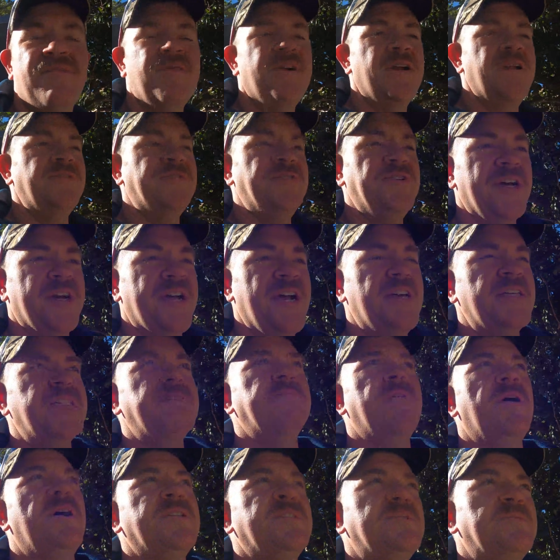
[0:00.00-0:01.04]
We're gonna check out
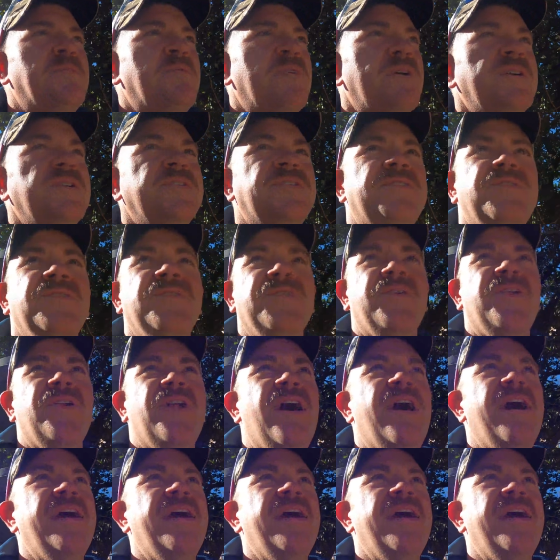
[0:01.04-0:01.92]
some hot springs, do a little